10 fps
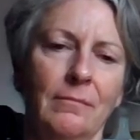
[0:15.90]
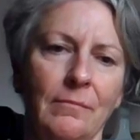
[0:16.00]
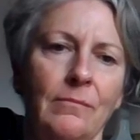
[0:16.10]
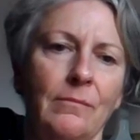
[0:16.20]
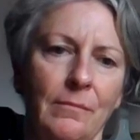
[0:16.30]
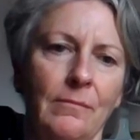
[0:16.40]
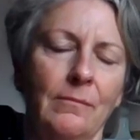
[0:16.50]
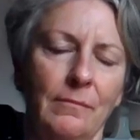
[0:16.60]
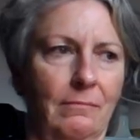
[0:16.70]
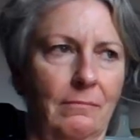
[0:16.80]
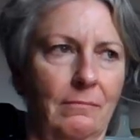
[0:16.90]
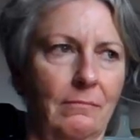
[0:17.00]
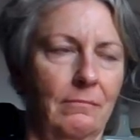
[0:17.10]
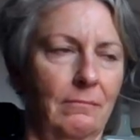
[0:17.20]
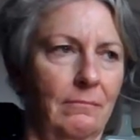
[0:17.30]

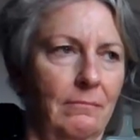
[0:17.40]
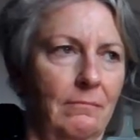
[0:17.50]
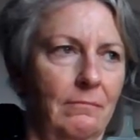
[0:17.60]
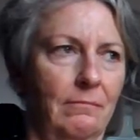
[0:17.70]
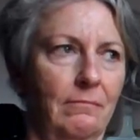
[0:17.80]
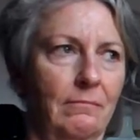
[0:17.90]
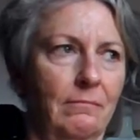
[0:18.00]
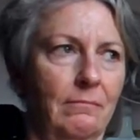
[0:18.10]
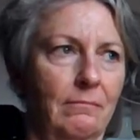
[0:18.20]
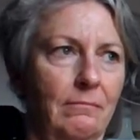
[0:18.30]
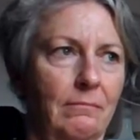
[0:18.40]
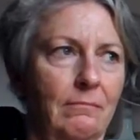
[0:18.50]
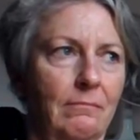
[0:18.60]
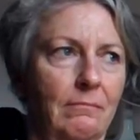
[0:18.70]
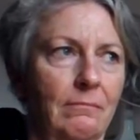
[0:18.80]

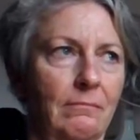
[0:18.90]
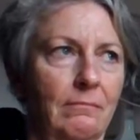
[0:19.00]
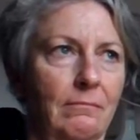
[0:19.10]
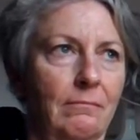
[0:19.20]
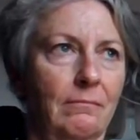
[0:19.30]
(silent)